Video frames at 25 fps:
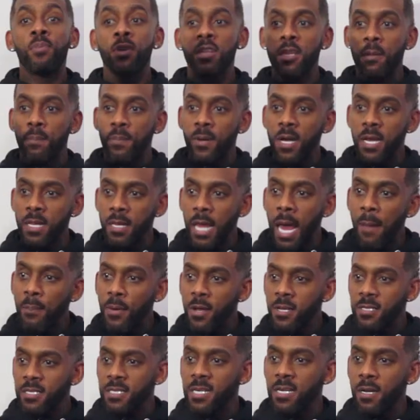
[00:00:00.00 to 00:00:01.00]
But that
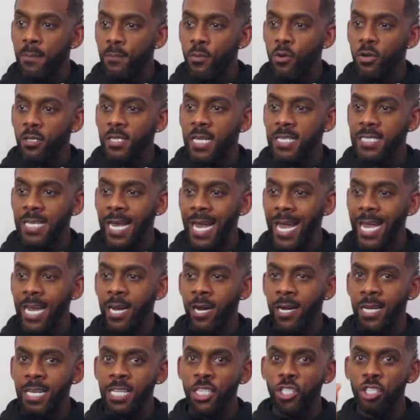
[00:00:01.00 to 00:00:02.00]
person in the book that's a
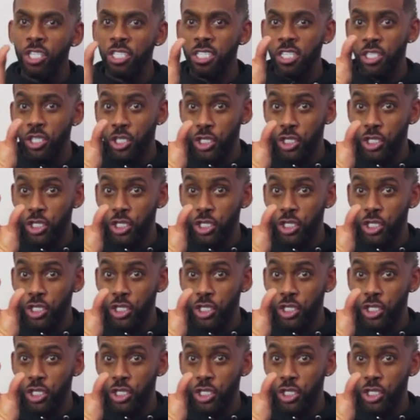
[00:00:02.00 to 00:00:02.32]
hater is just a